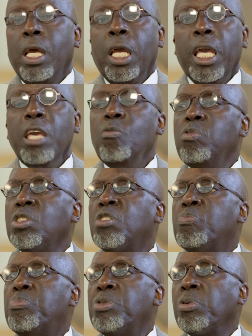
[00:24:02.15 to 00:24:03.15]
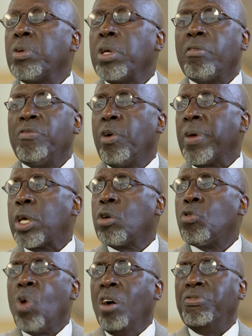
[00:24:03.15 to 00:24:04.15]
He was brilliant, very
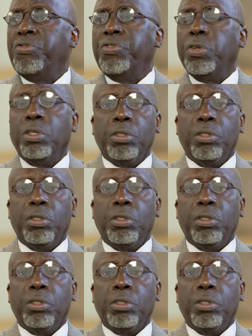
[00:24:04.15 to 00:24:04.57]
gruff.